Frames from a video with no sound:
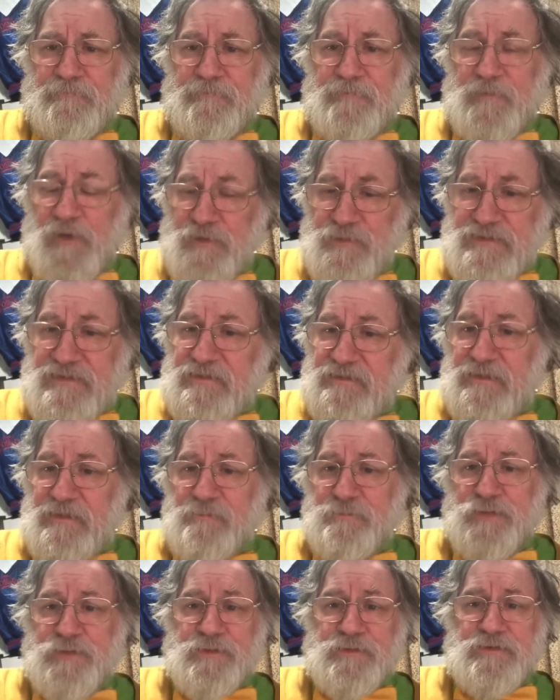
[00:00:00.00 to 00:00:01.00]
Those are the
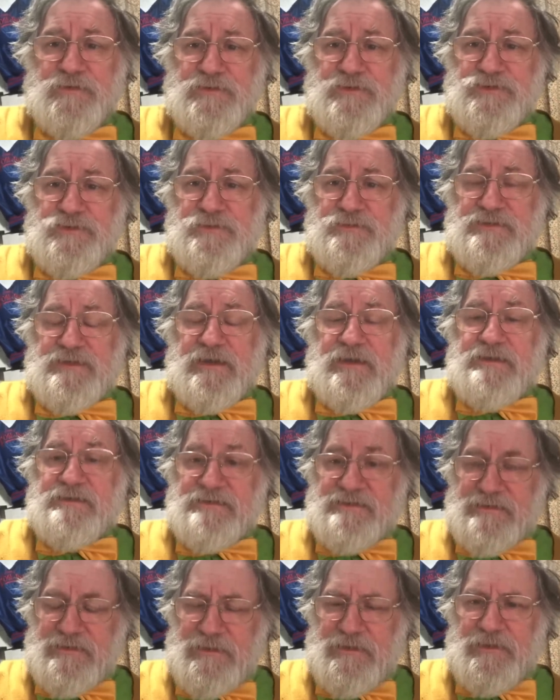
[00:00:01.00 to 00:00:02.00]
important issues that
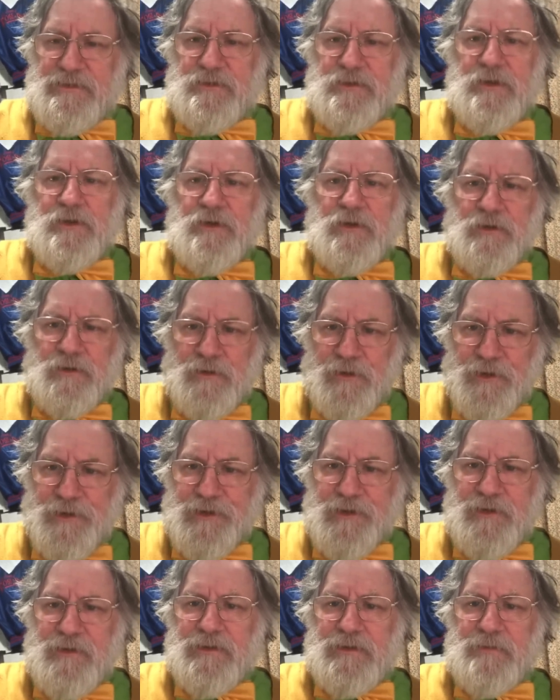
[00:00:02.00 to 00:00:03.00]
concern
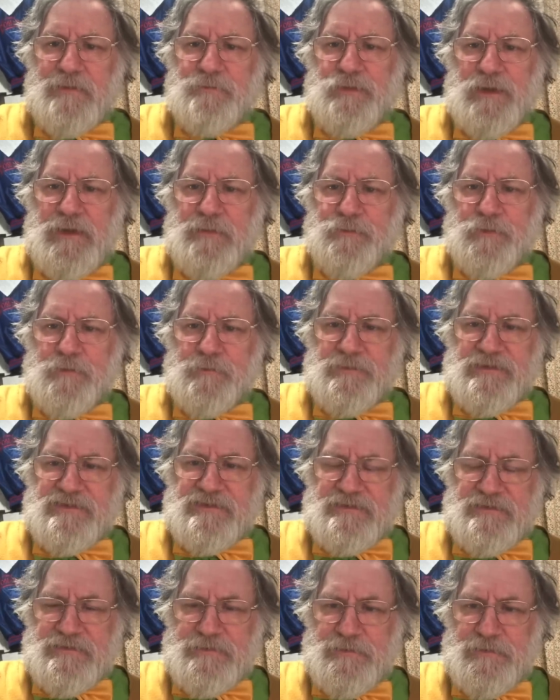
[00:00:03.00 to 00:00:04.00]
ordinary people,
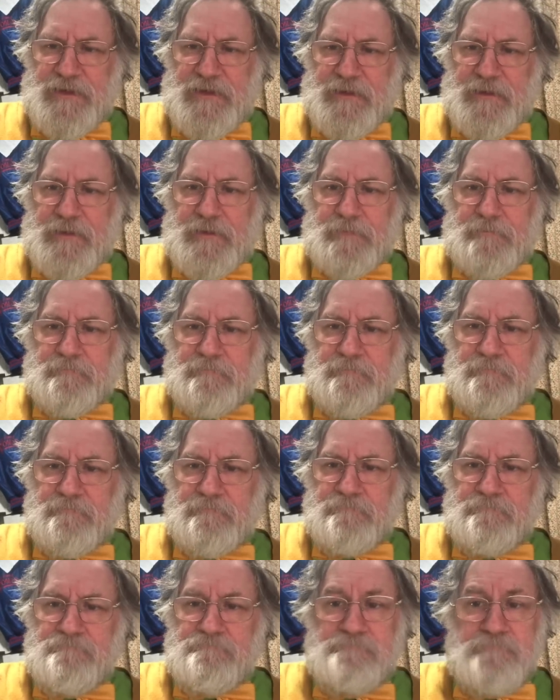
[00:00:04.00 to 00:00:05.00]
Mr. Sunak,
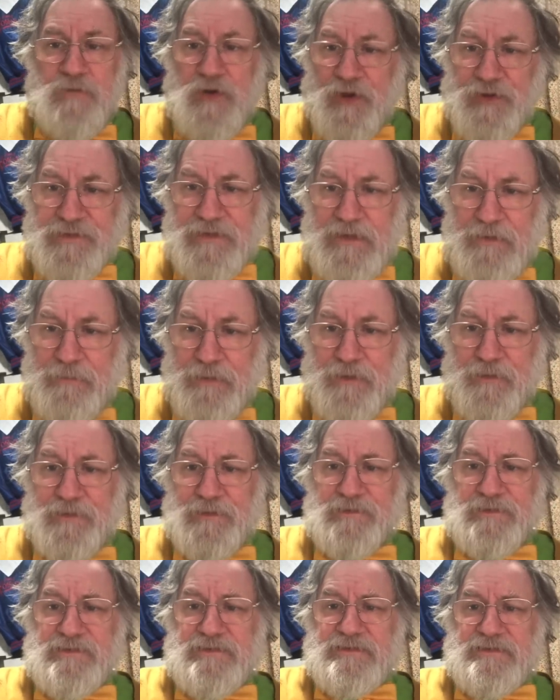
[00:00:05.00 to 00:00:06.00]
not
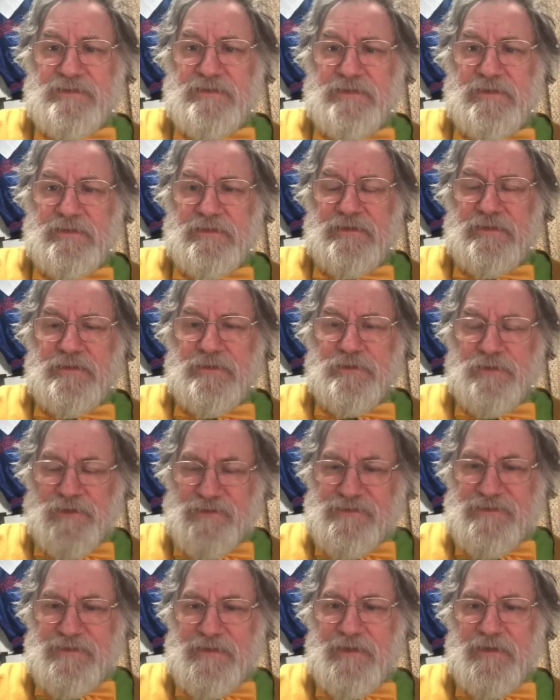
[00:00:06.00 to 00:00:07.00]
immigrants
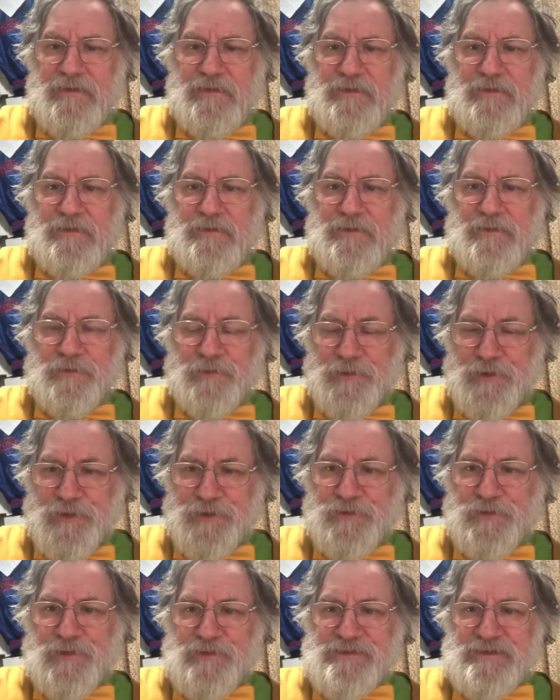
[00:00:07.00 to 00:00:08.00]
crossing or
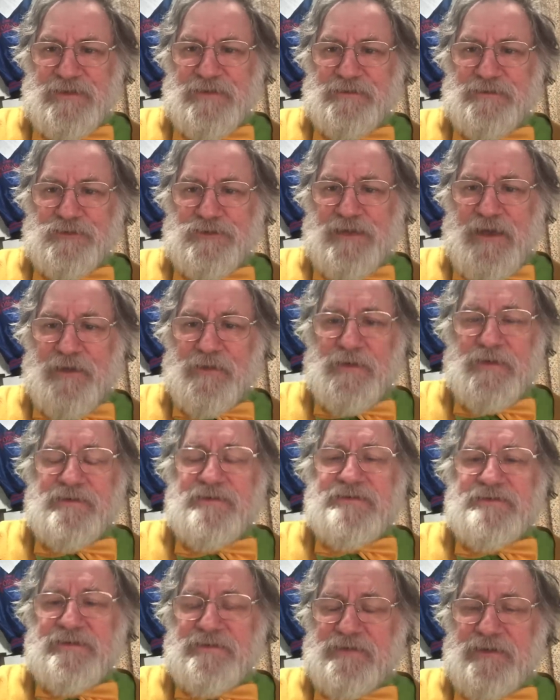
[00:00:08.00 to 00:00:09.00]
not crossing the channel, and
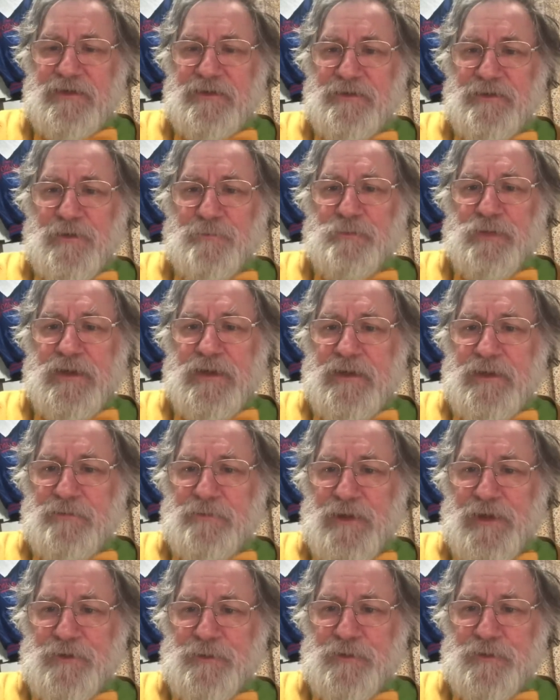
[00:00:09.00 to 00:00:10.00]
certainly not playing
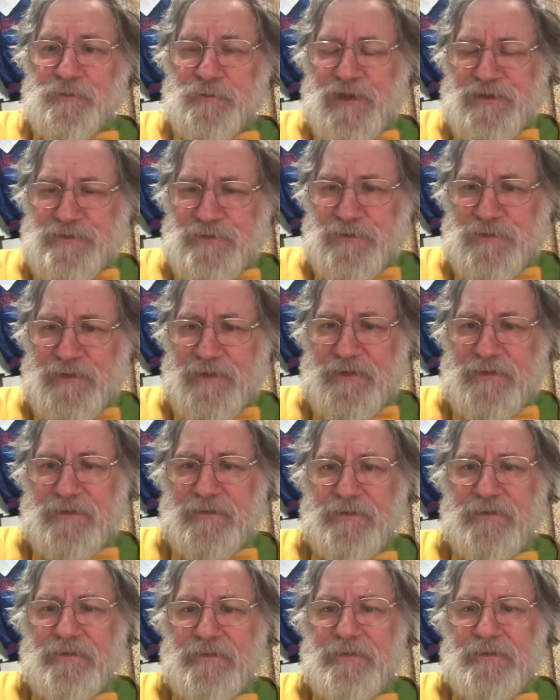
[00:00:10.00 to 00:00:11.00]
around with rhetoric
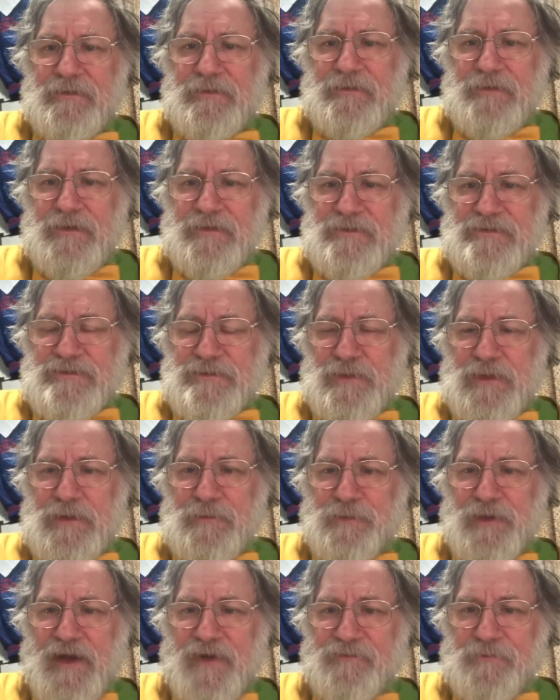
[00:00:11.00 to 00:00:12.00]
like Suella
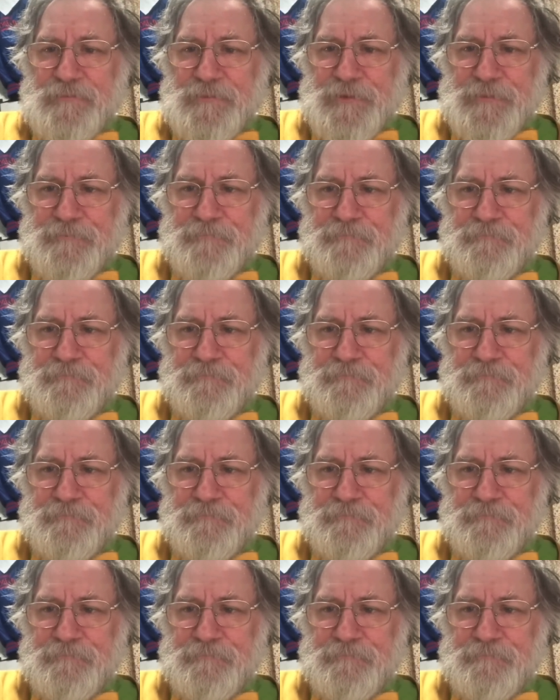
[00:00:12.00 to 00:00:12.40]
Braverman.